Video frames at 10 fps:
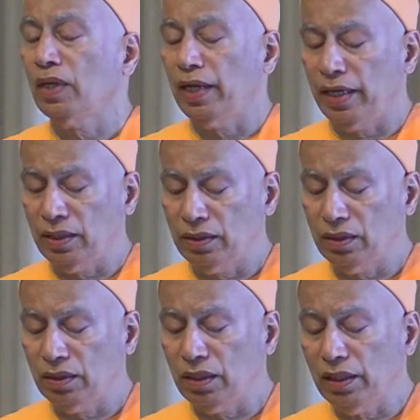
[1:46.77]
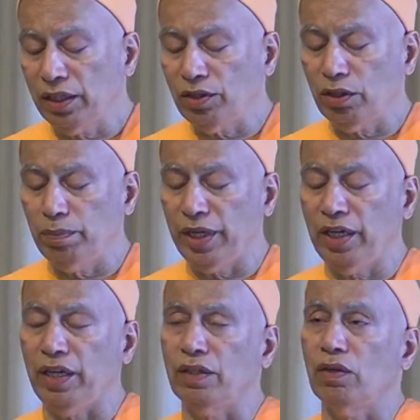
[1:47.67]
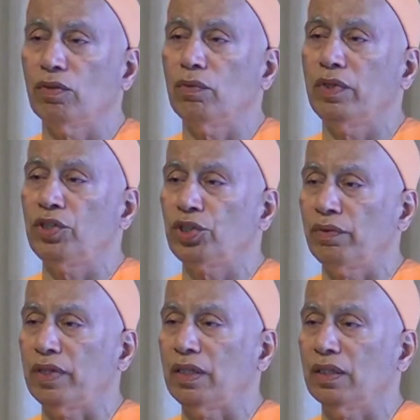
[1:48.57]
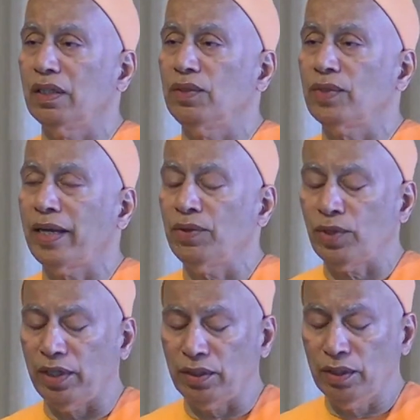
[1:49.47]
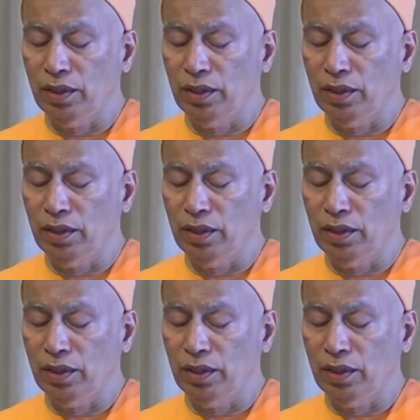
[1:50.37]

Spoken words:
And the literal meaning of the word Shiva in Sanskrit